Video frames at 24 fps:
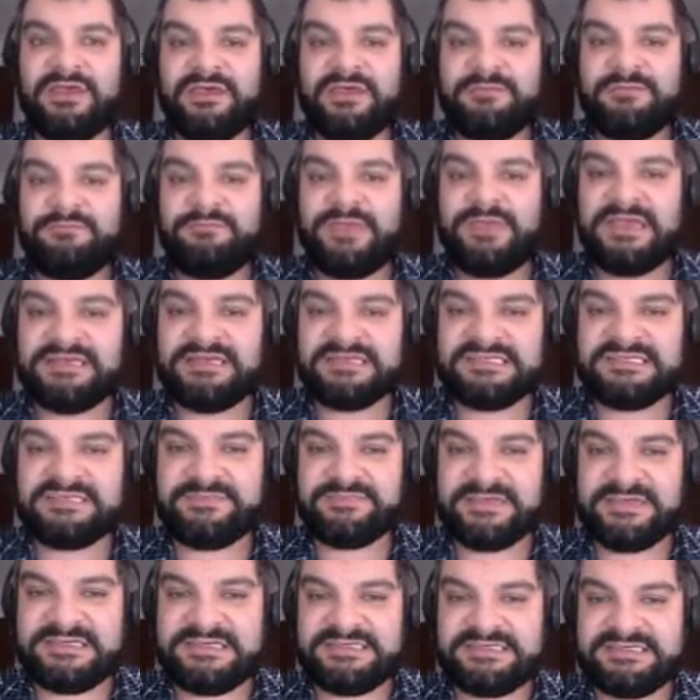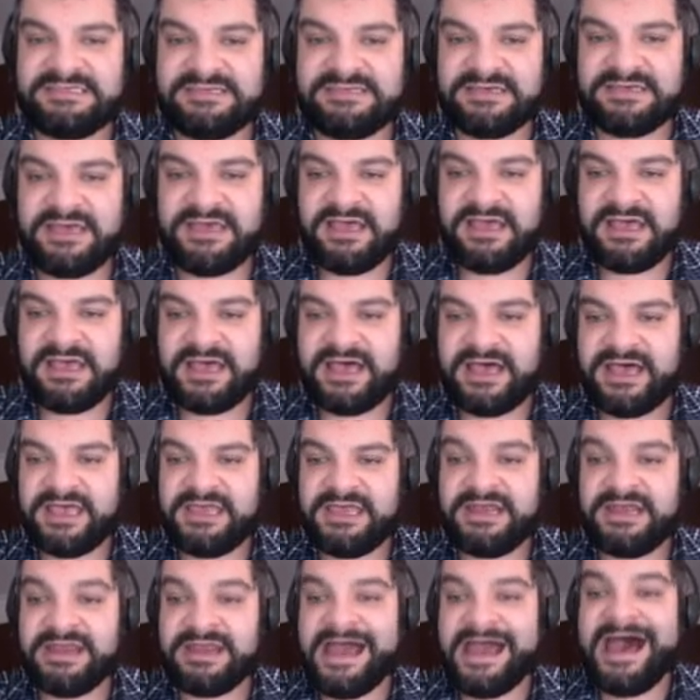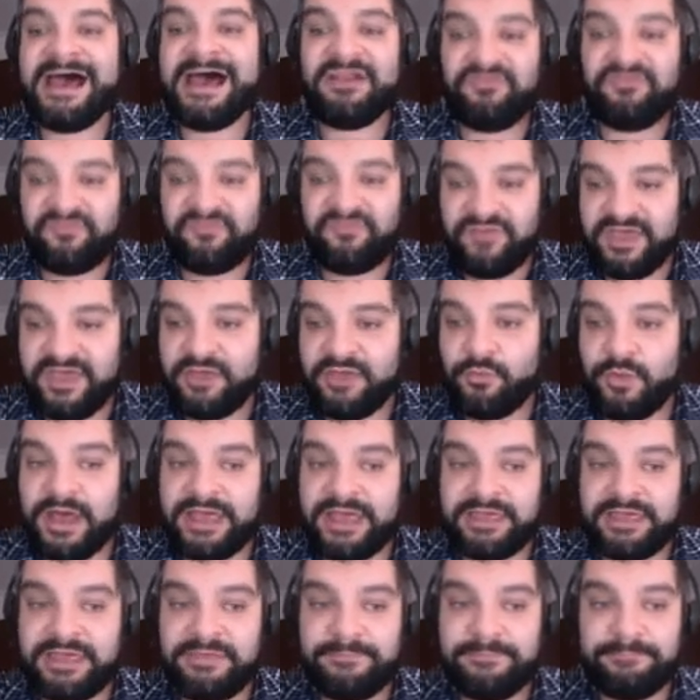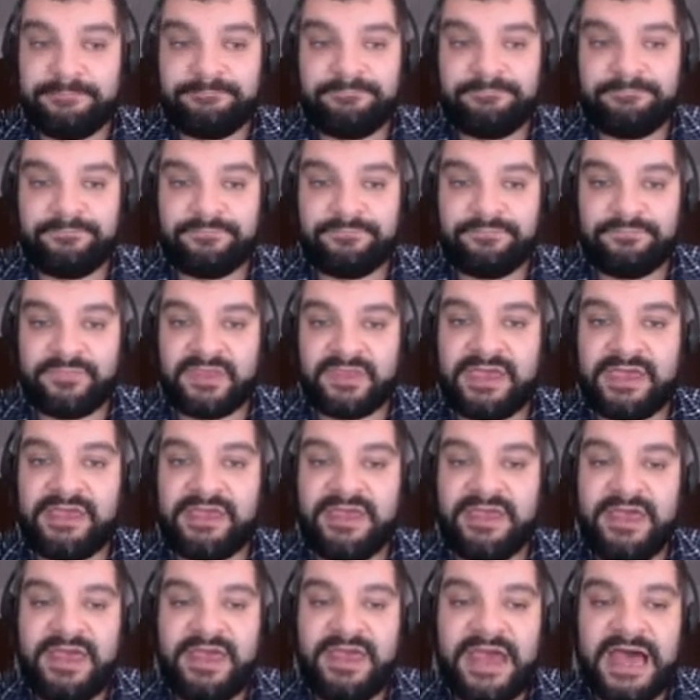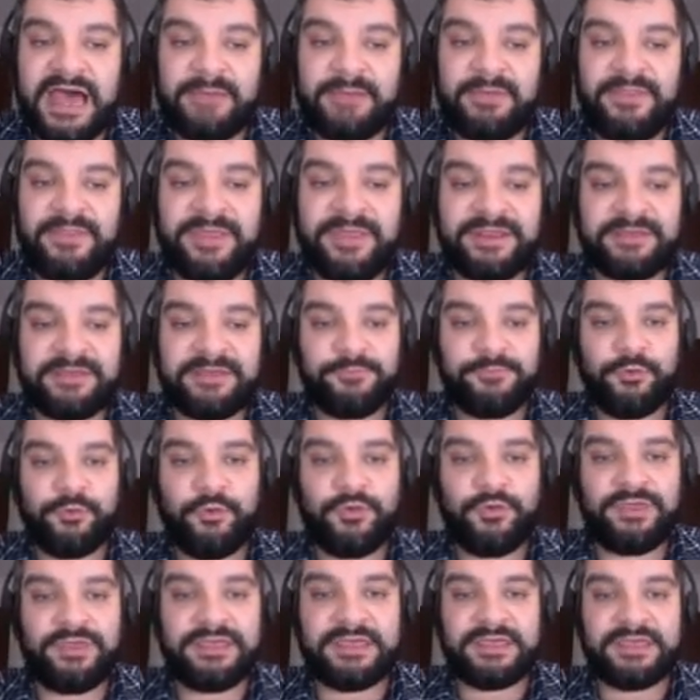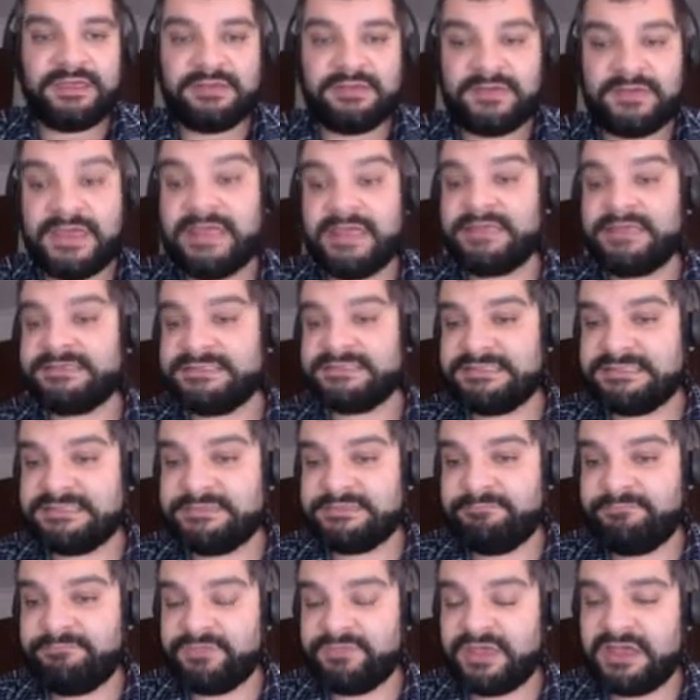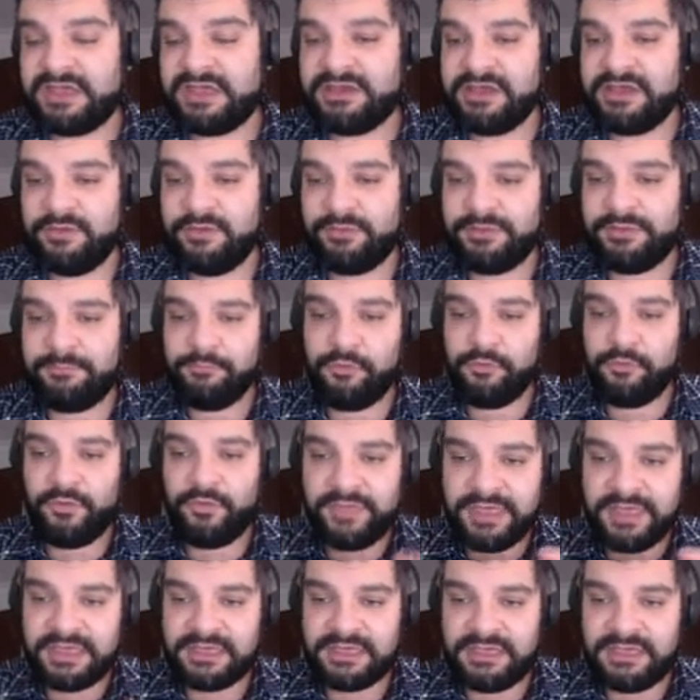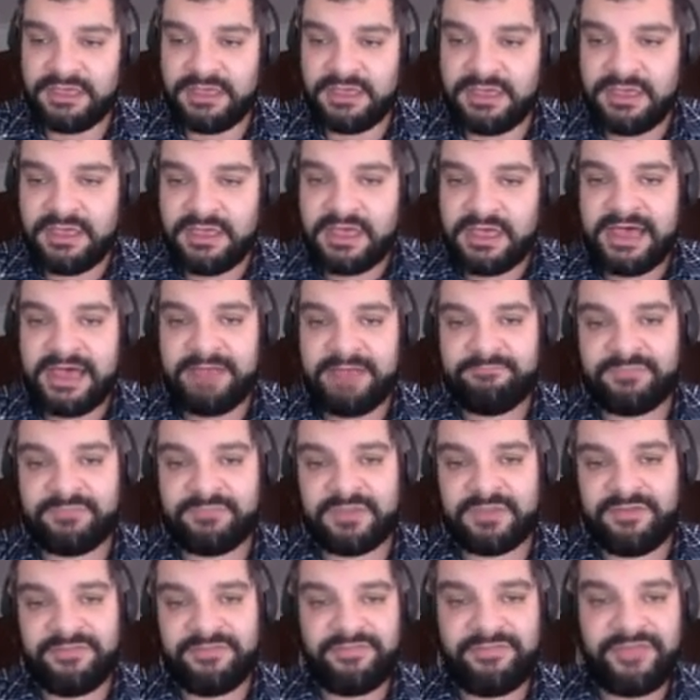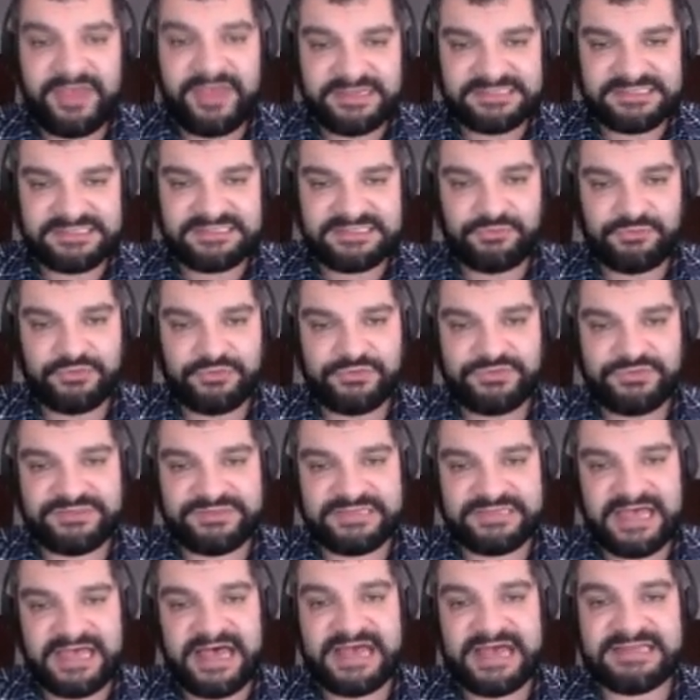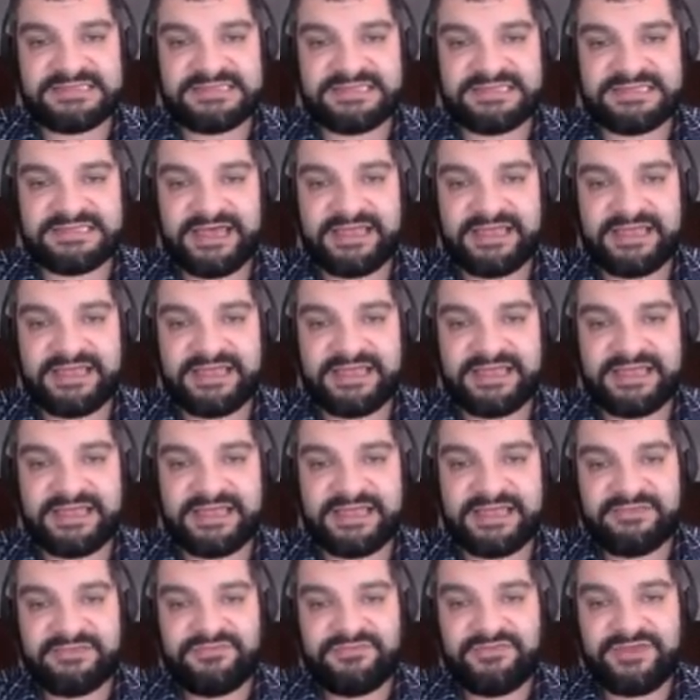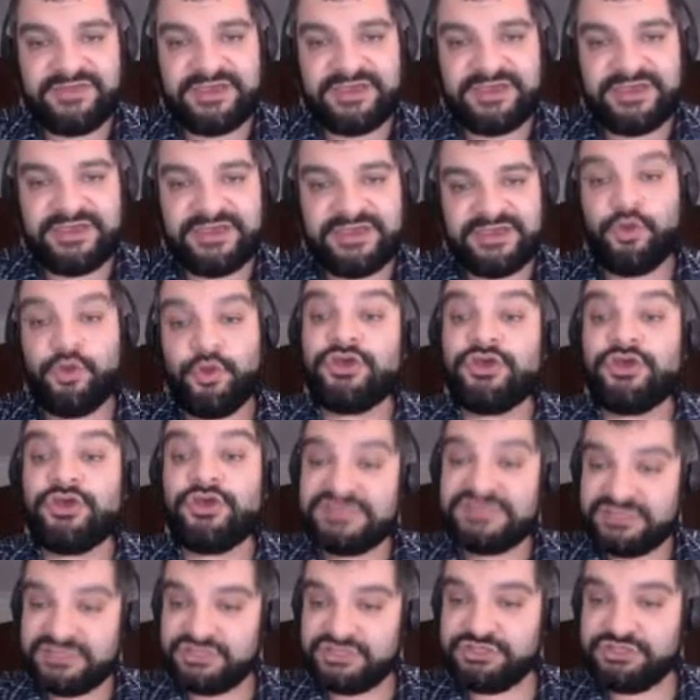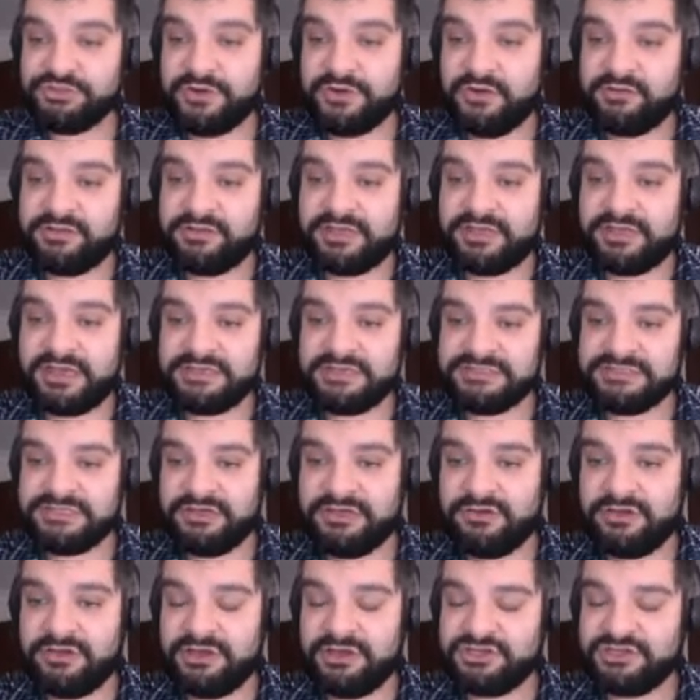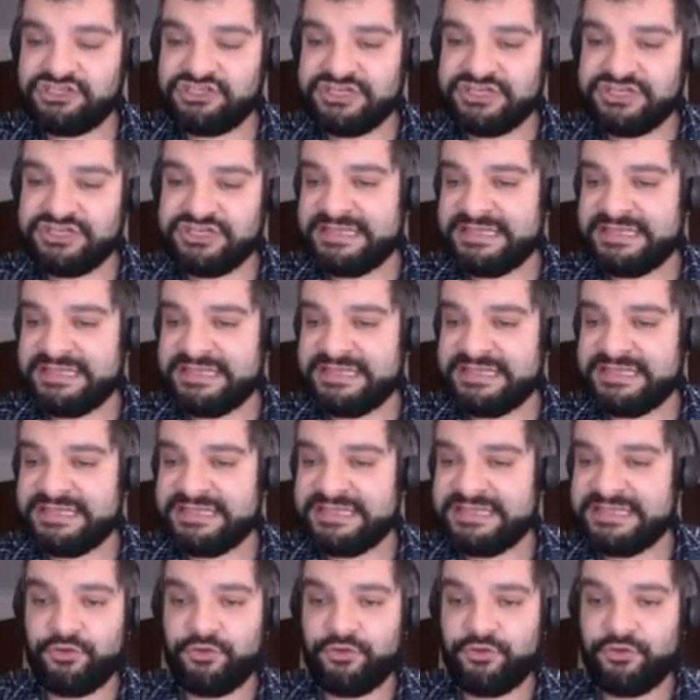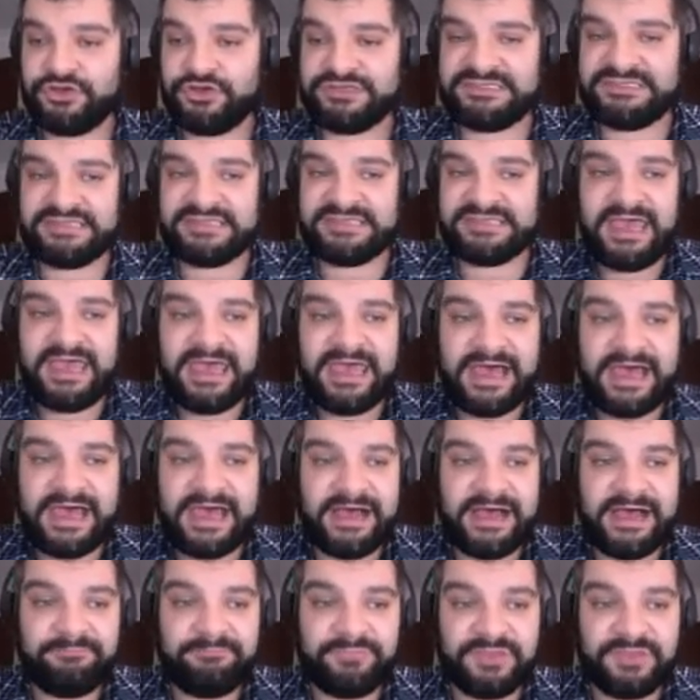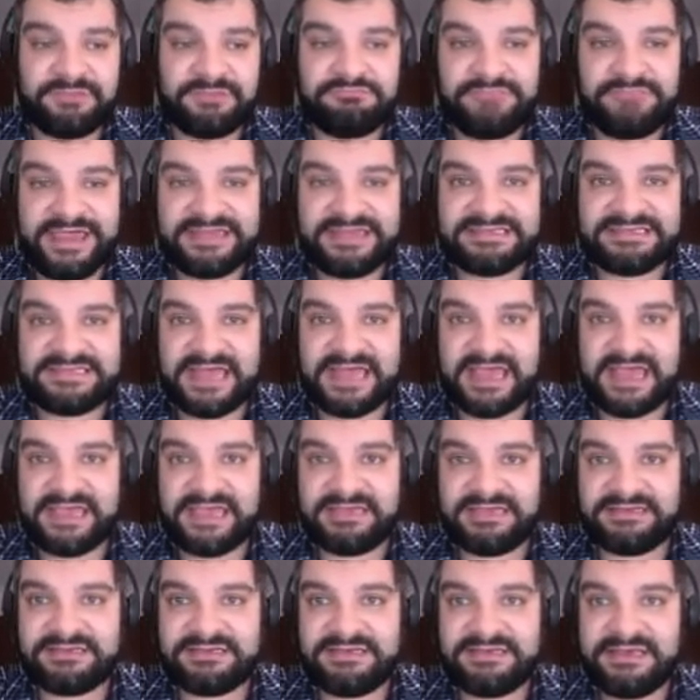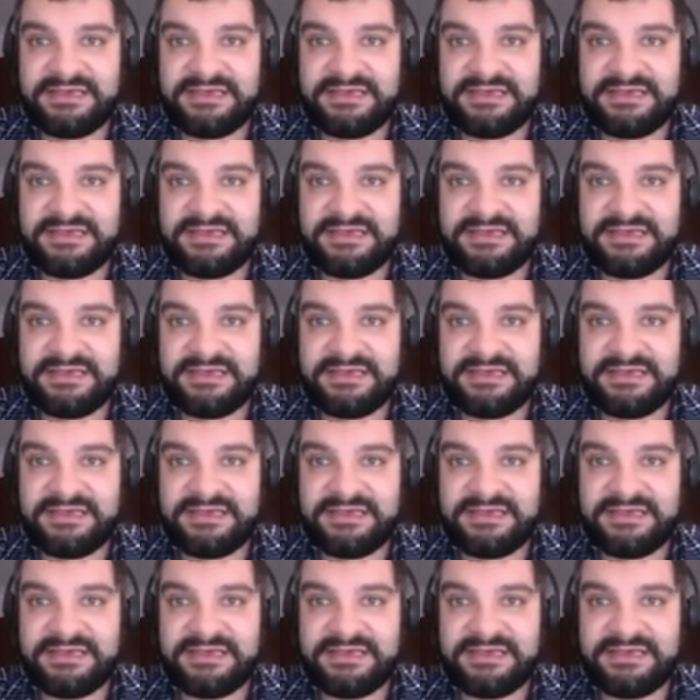being dismissed in an unfair way, okay? And then employees, okay? Now, employee, they're someone who's under the employer's control, okay? So I just said that employers maintain